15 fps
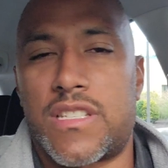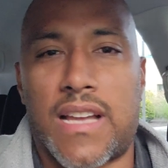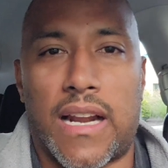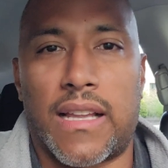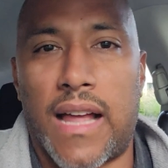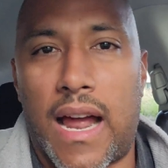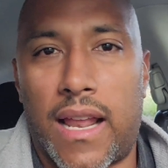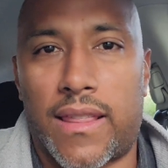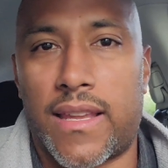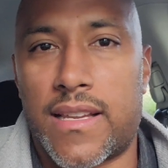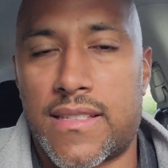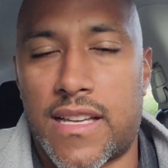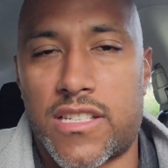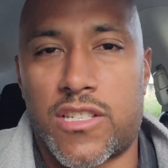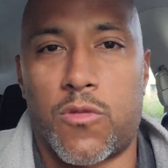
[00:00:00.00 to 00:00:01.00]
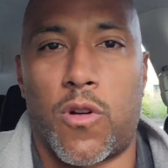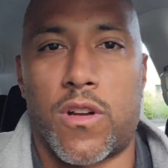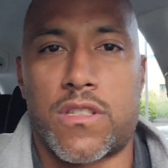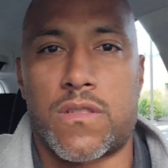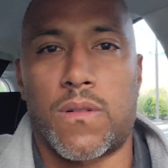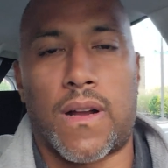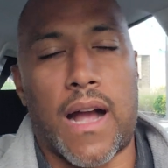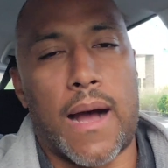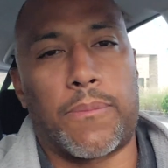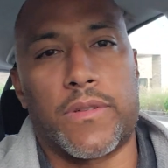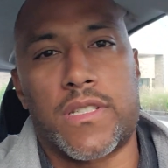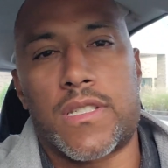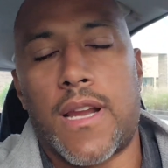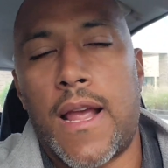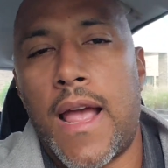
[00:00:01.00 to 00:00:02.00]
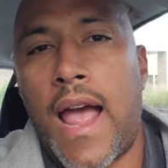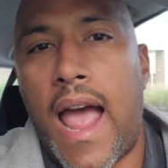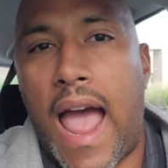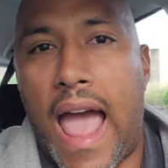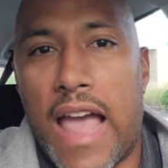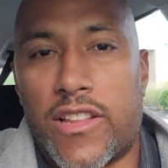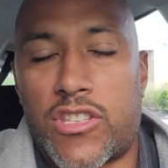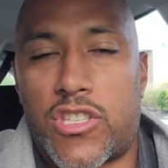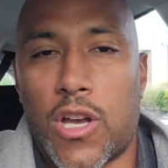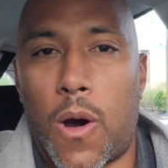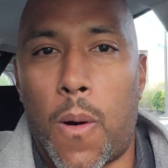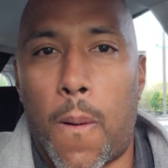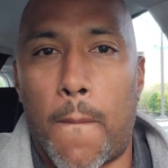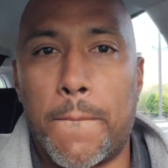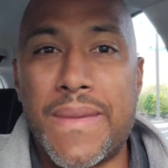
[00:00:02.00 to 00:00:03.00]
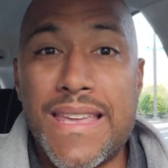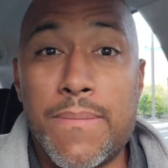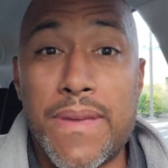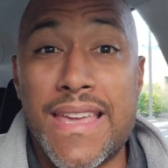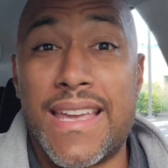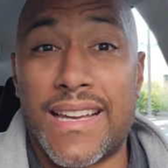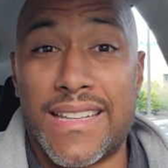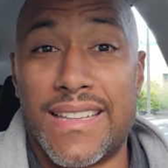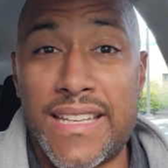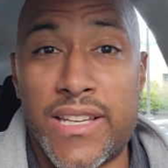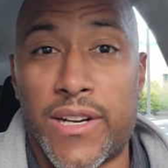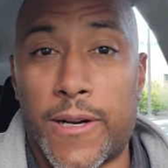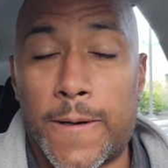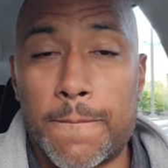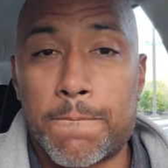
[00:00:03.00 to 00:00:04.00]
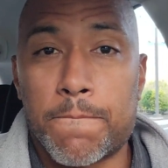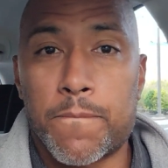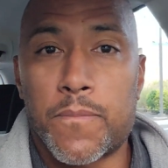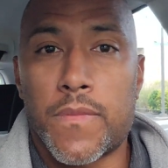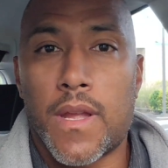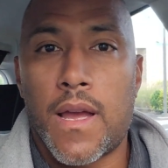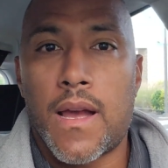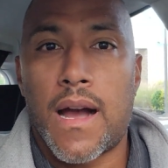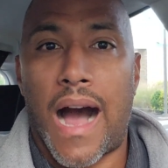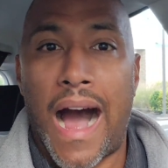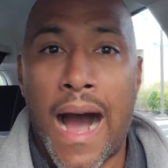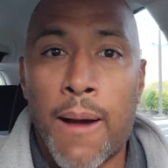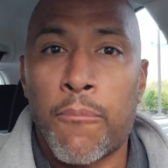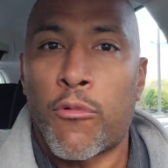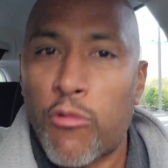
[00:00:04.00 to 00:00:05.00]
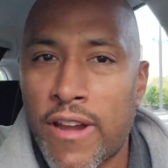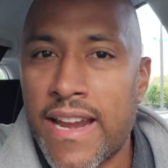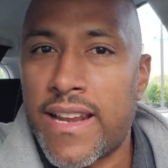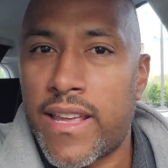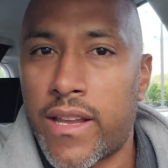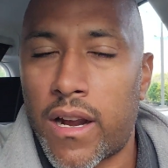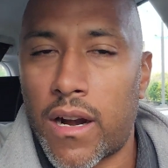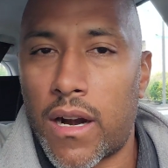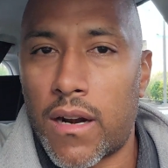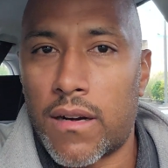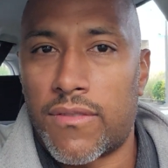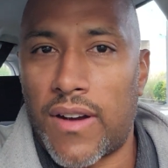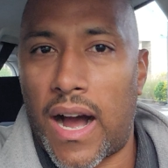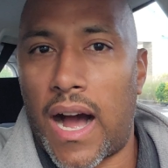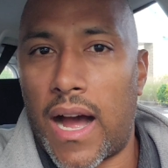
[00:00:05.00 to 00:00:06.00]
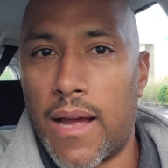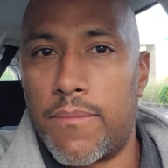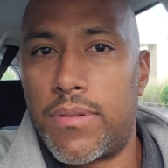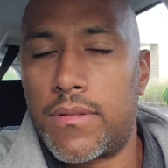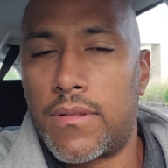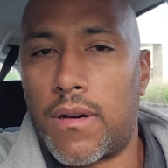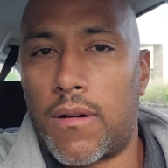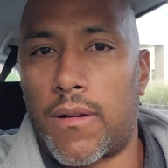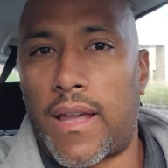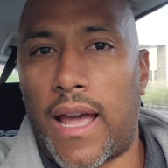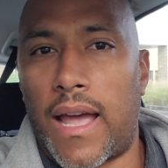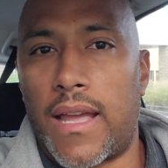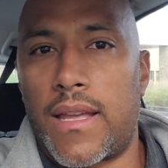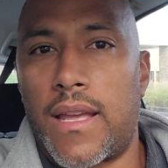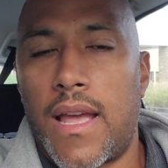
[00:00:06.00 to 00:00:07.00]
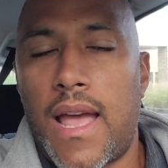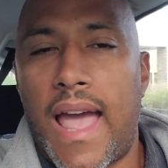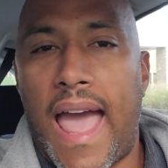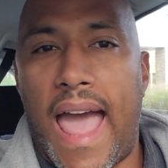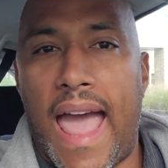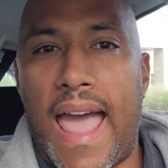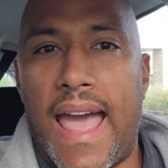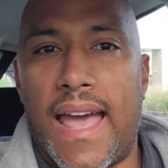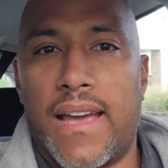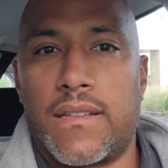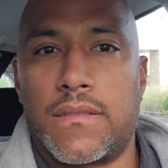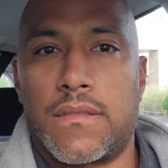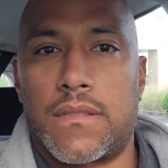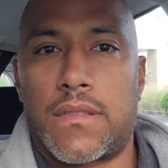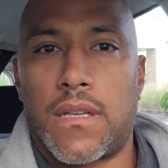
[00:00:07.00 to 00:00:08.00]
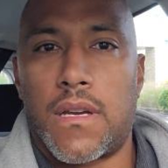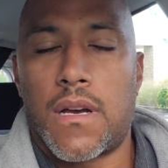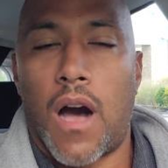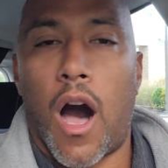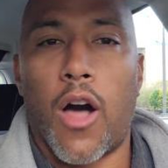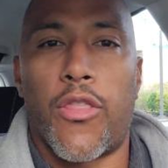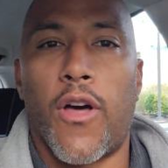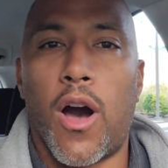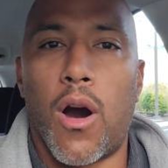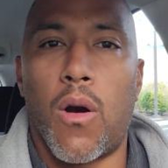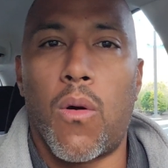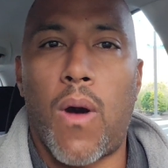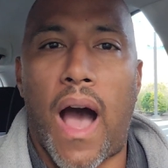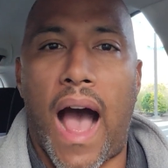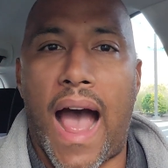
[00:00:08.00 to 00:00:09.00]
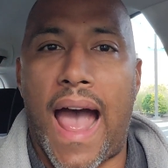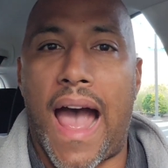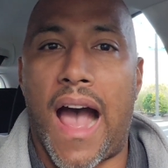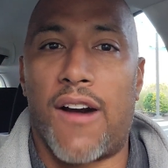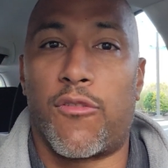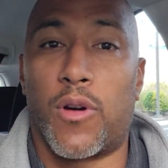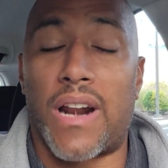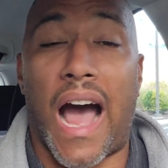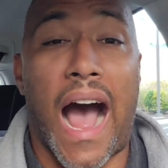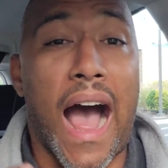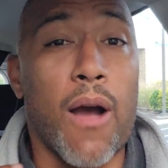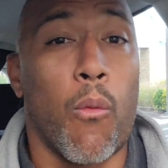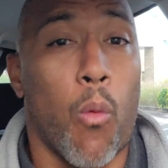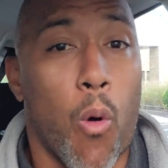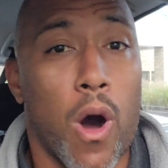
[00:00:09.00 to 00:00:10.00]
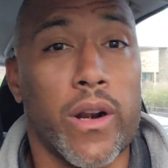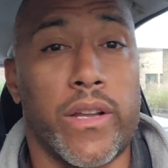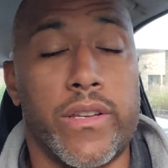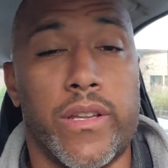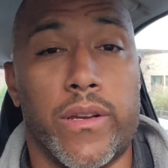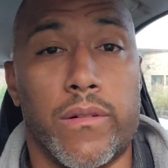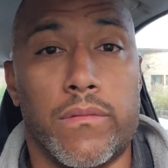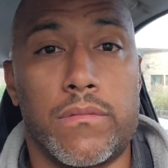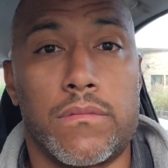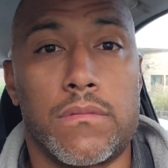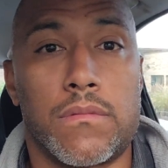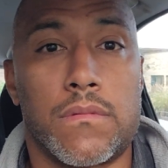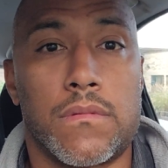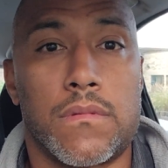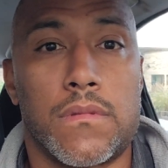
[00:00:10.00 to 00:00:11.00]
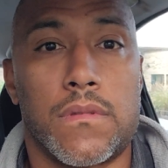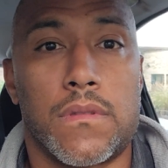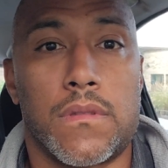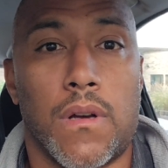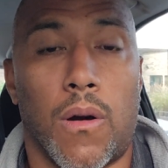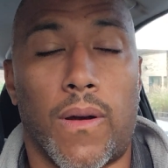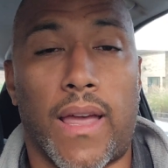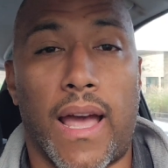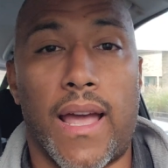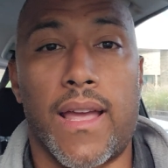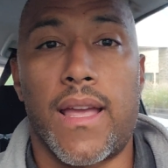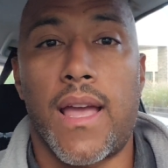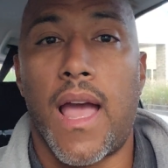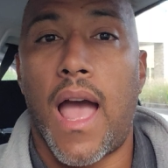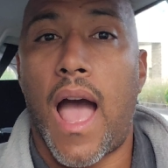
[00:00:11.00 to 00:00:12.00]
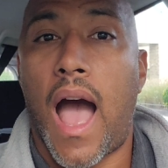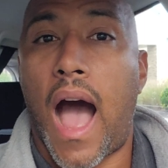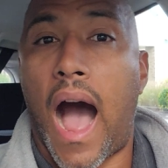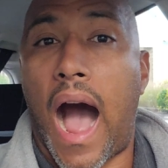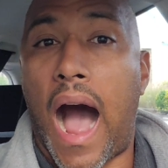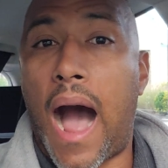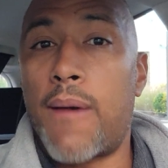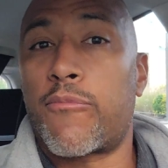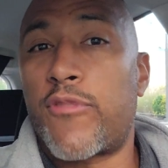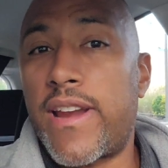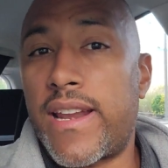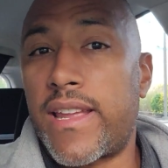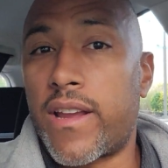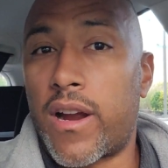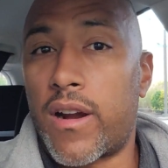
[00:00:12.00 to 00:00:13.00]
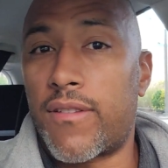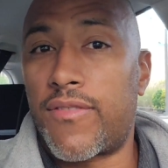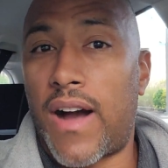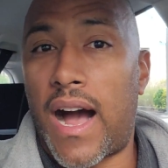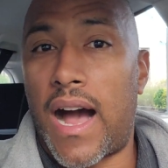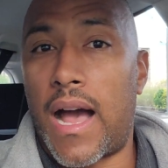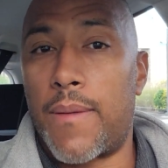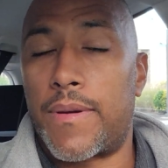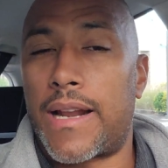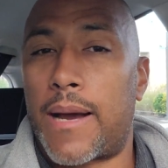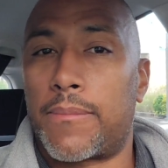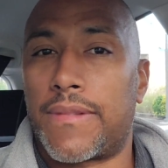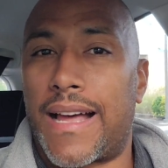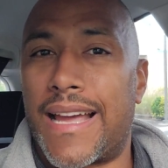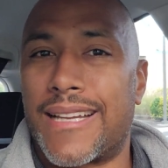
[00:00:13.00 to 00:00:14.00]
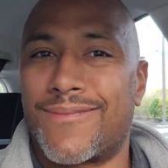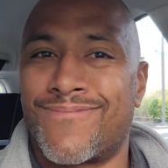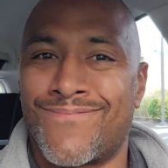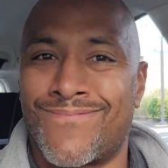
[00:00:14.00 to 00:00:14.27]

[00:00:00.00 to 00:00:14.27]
She's got a lot of things that she wants to accomplish. And so me being a leader, I'm reading her vibe, okay? And although I have what I want to do, okay, I'm reading her vibe and I'm like,